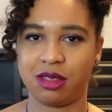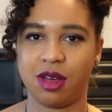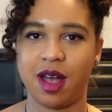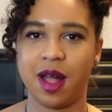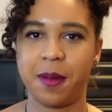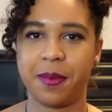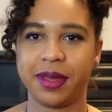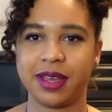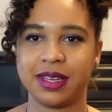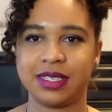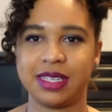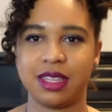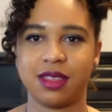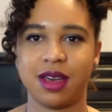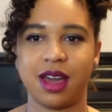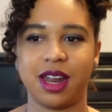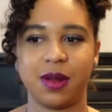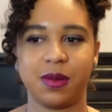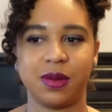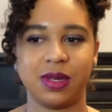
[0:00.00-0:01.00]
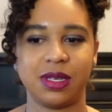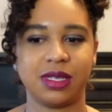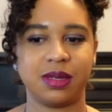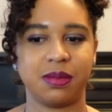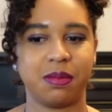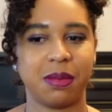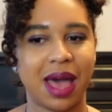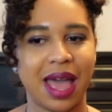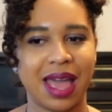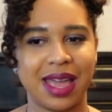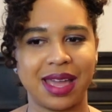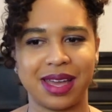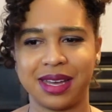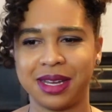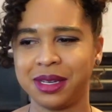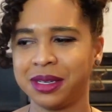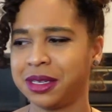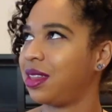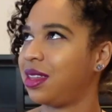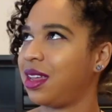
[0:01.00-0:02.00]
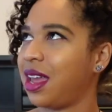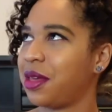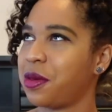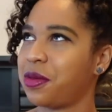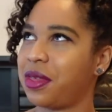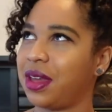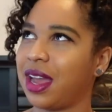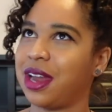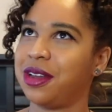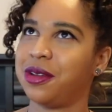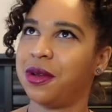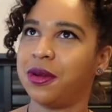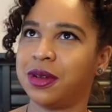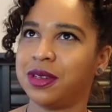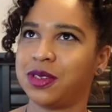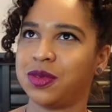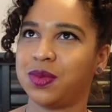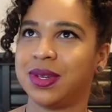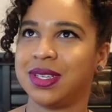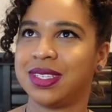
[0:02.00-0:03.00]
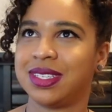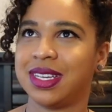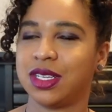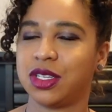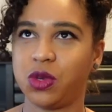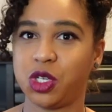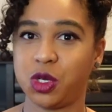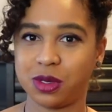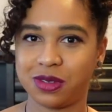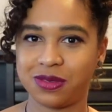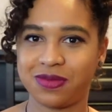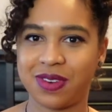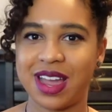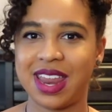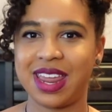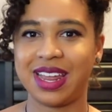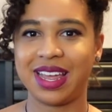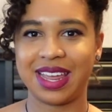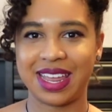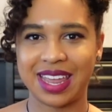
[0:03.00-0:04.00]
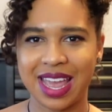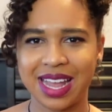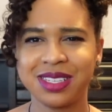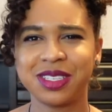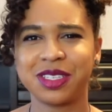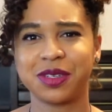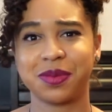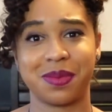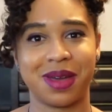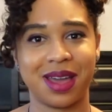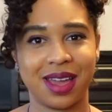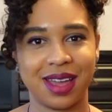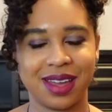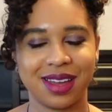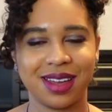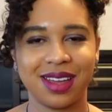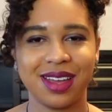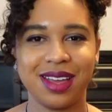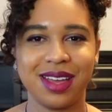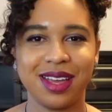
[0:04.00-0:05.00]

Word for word: thought because he thought it was Maya. The other thing I noticed was that she was fighting against Maya.